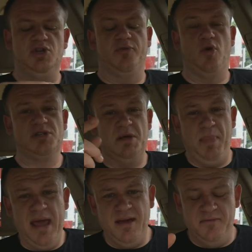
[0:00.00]
So of course the
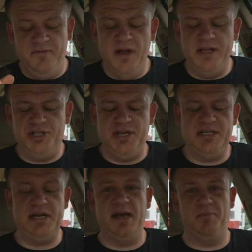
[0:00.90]
bacon Philly
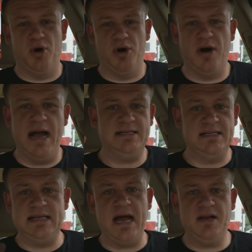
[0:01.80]
cheesesteak burger has
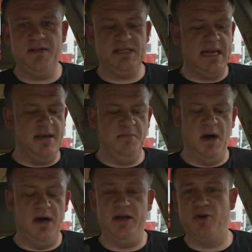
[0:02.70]
exactly the same
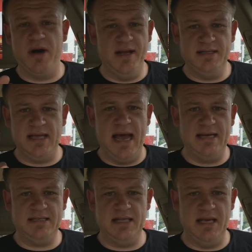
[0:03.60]
uh, ingredients
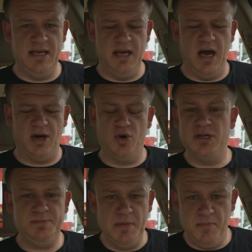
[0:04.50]
as the uh,
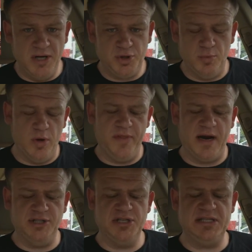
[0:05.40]
crispy mushroom one
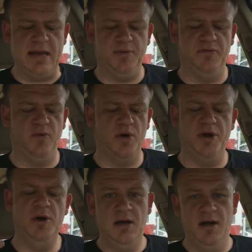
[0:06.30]
that I just sampled for
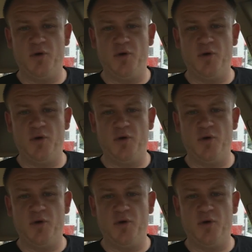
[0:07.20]
you.